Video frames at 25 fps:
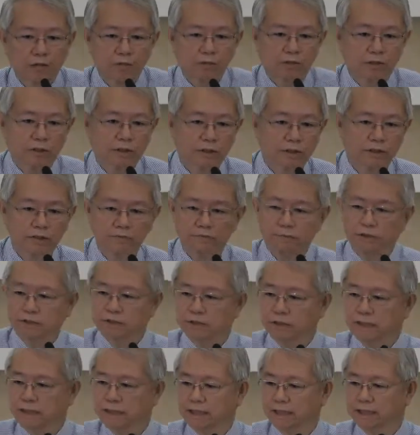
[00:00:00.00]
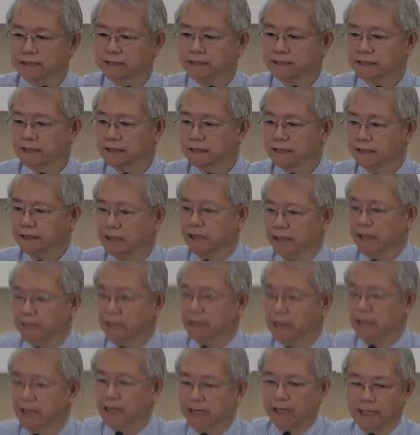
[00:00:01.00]
Welcome to the third
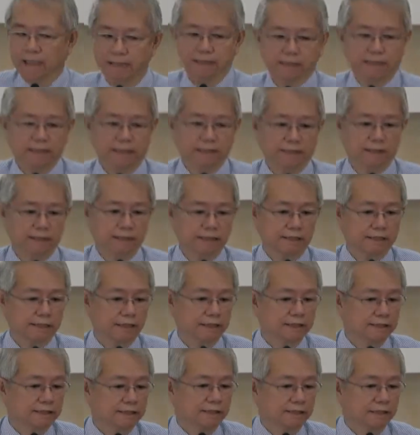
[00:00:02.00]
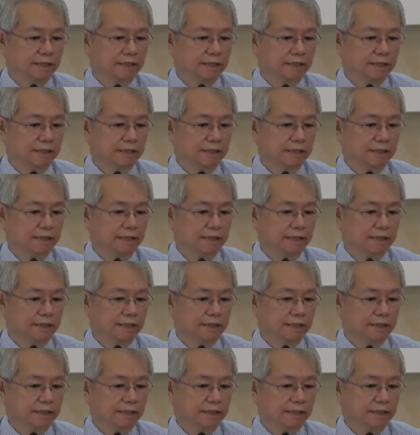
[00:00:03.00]
lesson in this